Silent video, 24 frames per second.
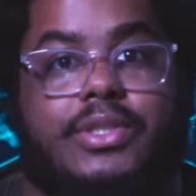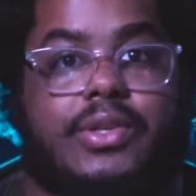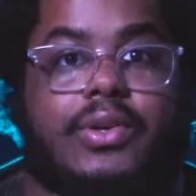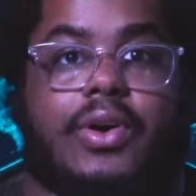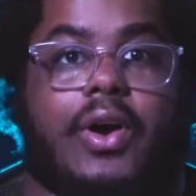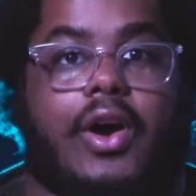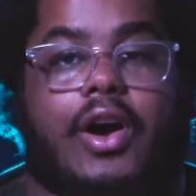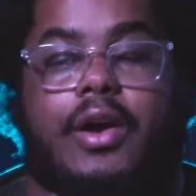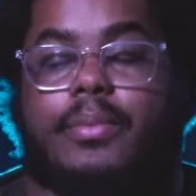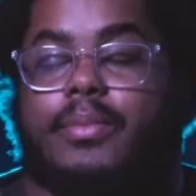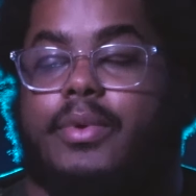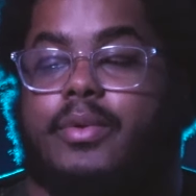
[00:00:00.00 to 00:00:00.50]
Shield
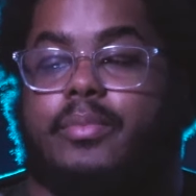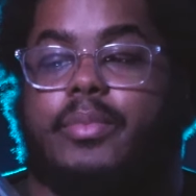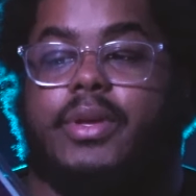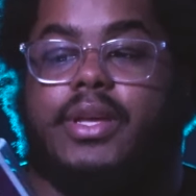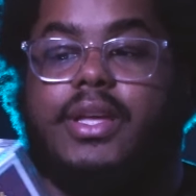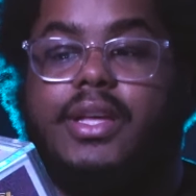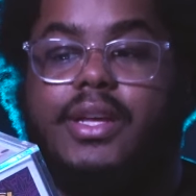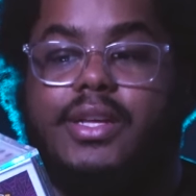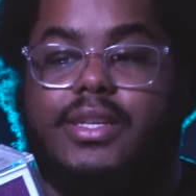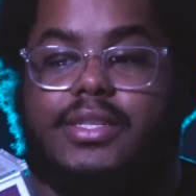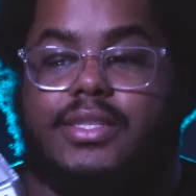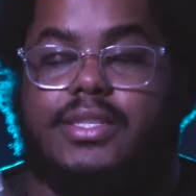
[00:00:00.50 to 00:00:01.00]
armor
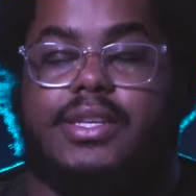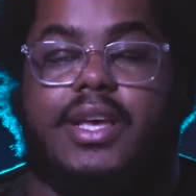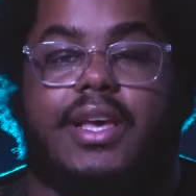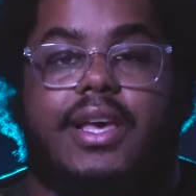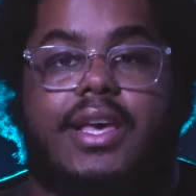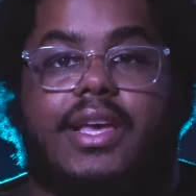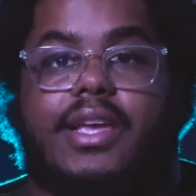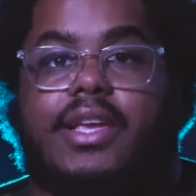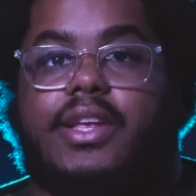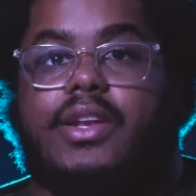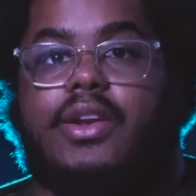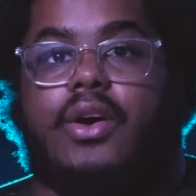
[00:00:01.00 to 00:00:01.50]
because,
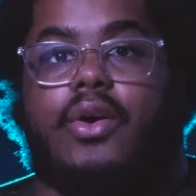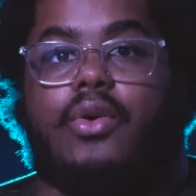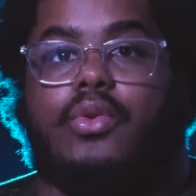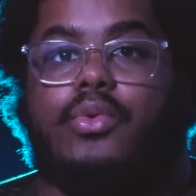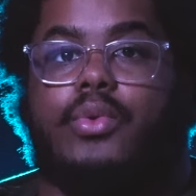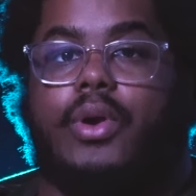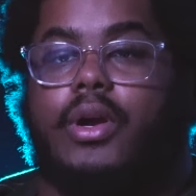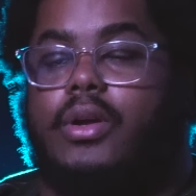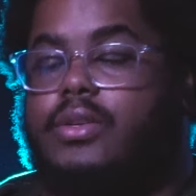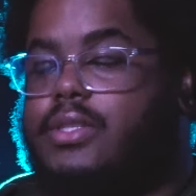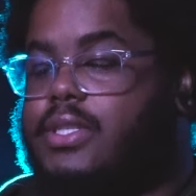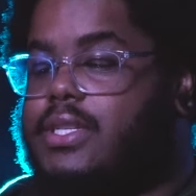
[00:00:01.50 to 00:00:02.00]
you know,
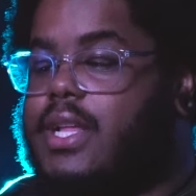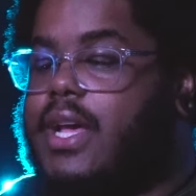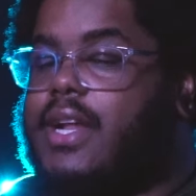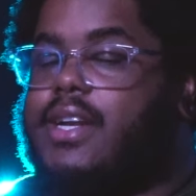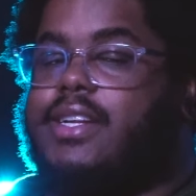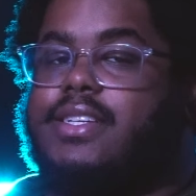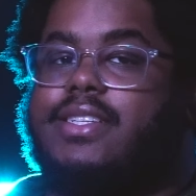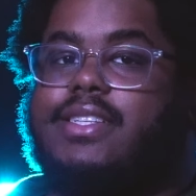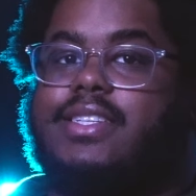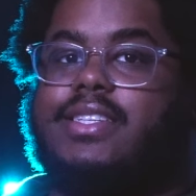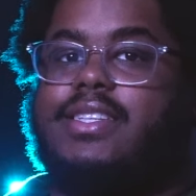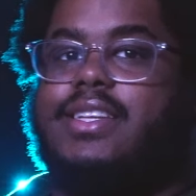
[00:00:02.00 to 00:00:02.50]
Grail
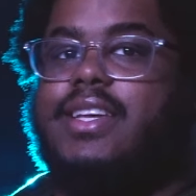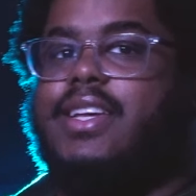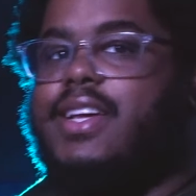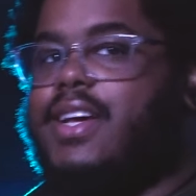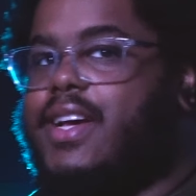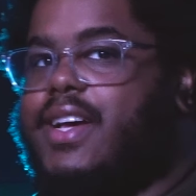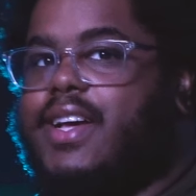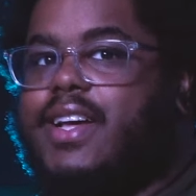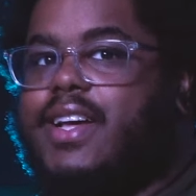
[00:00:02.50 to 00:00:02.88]
status.